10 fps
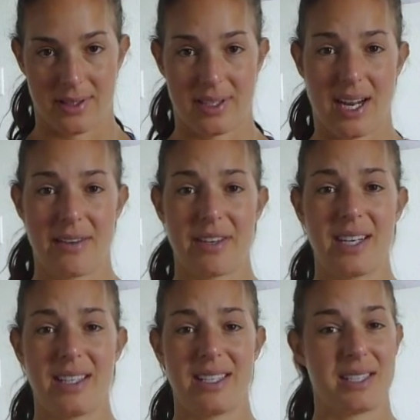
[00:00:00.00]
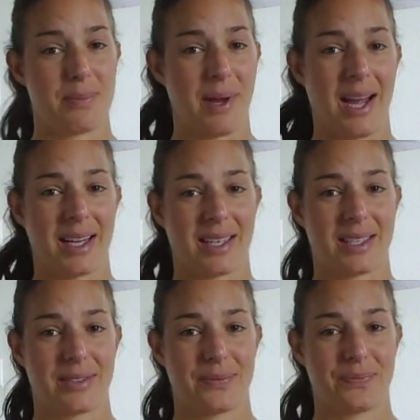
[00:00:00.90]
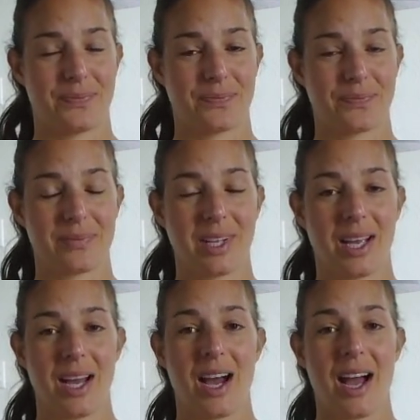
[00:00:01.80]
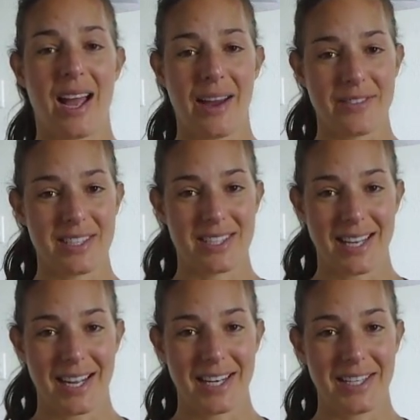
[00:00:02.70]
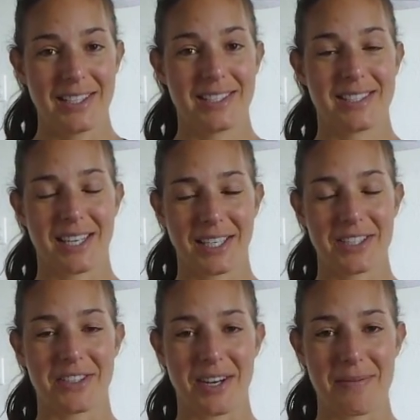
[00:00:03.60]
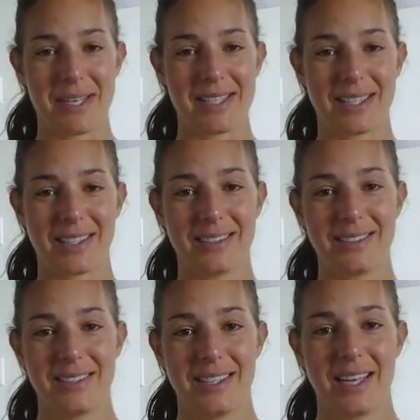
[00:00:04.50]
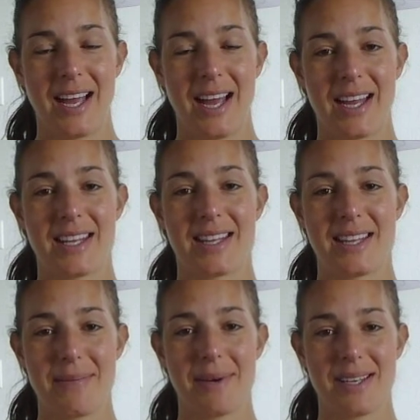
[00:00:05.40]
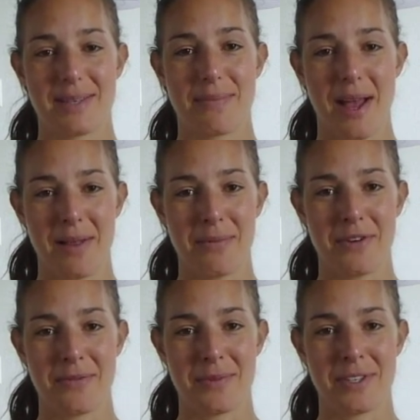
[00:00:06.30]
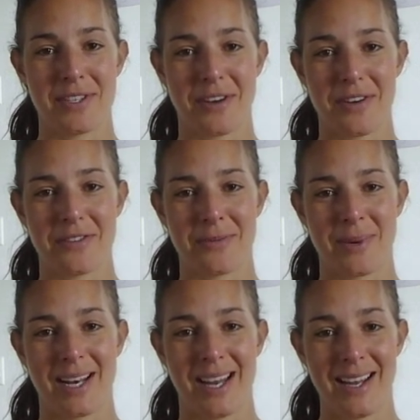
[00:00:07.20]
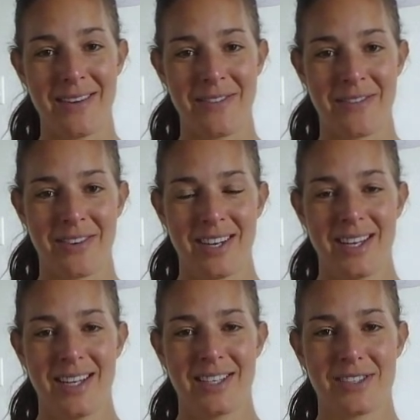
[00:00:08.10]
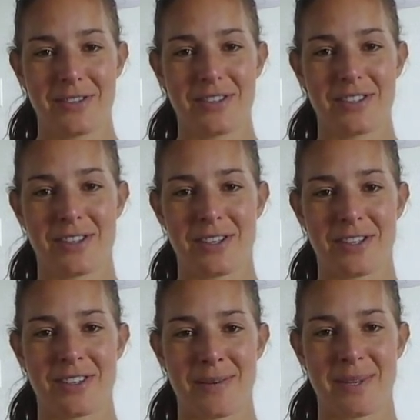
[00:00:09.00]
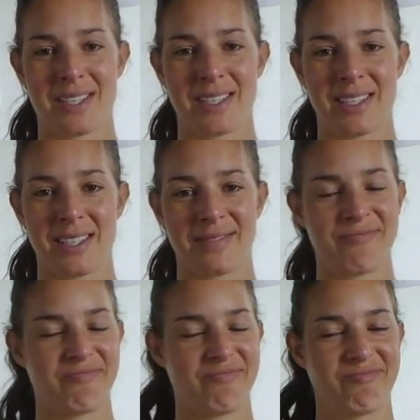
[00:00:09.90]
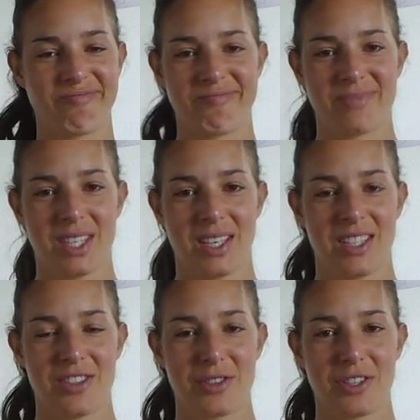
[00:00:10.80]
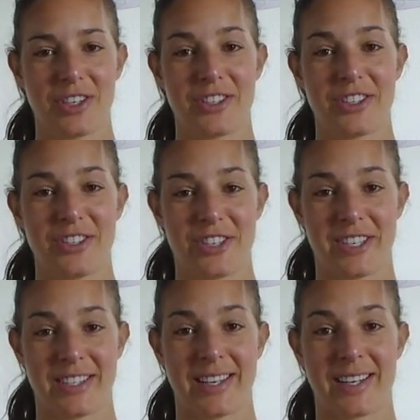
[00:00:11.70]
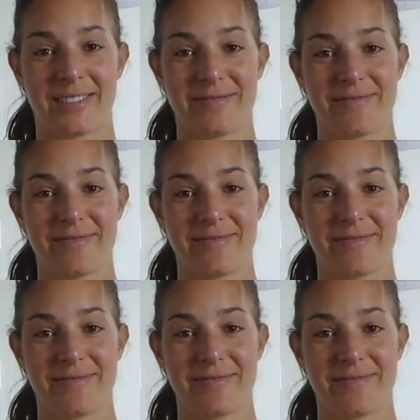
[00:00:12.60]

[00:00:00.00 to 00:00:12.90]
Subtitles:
Diarrhea is back. I have to say, second trimester, had the best bowel movements of my life. As soon as the third trimester hit, it's all gone to shit again.